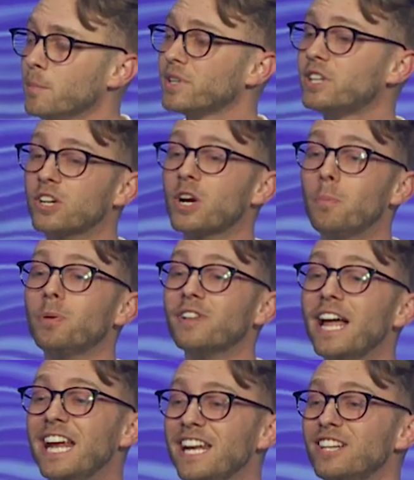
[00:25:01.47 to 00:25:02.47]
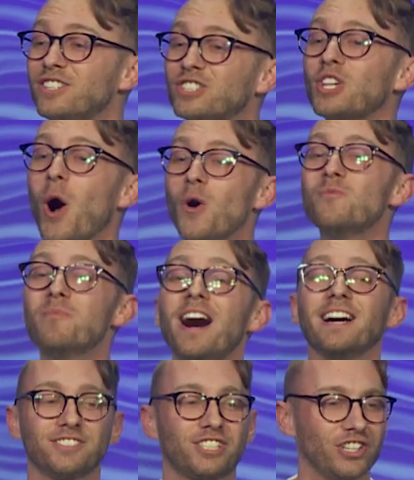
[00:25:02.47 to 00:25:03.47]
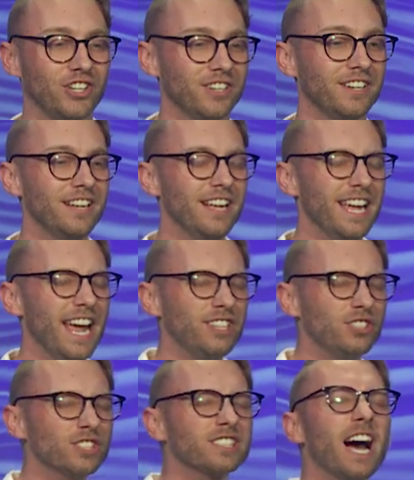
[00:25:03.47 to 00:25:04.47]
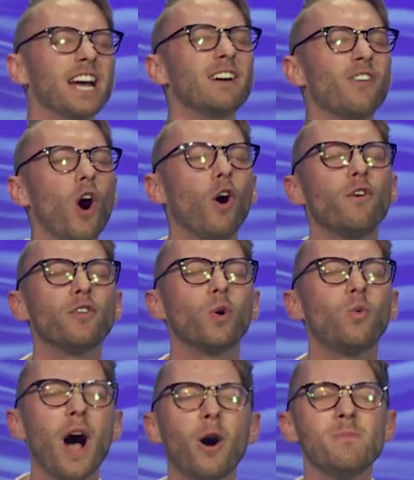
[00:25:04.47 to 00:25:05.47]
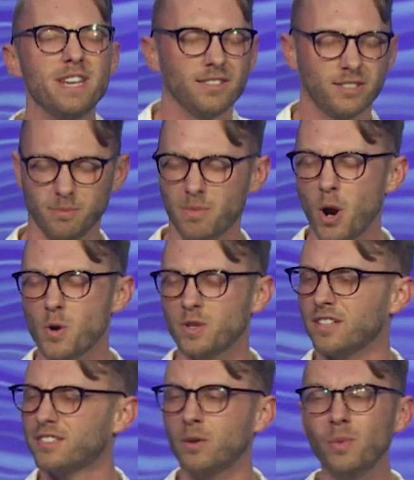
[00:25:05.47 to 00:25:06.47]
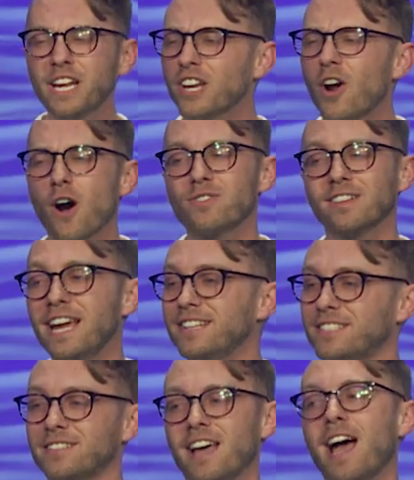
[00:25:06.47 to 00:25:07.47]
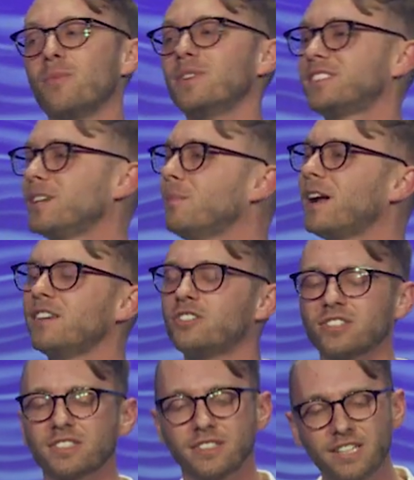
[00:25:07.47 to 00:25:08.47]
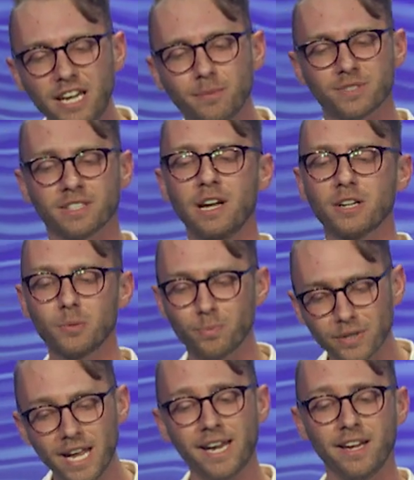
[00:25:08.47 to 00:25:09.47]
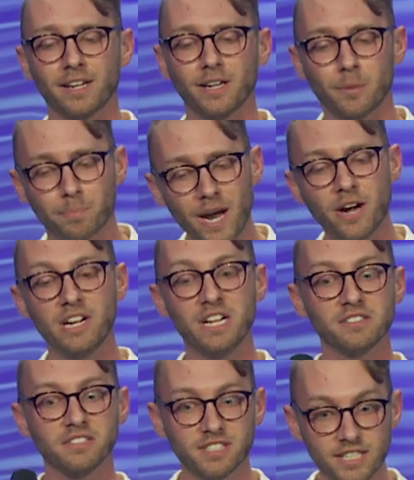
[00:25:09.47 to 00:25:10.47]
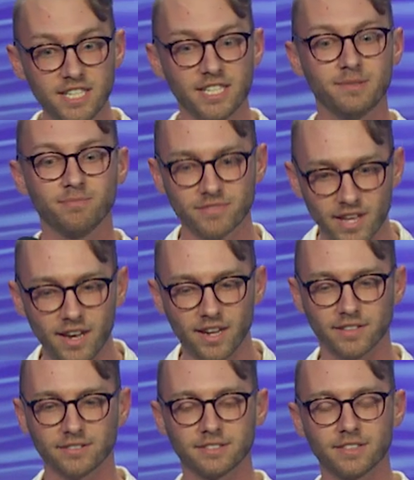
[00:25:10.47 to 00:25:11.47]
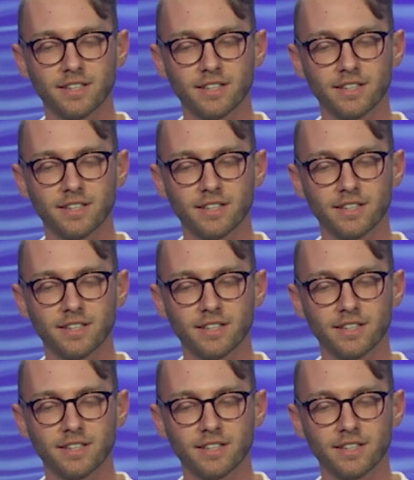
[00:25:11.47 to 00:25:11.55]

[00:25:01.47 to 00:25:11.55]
But they're complaining so much. It's just kind of overwhelming to Moses. And we can all relate to that when somebody just keeps complaining about the same thing.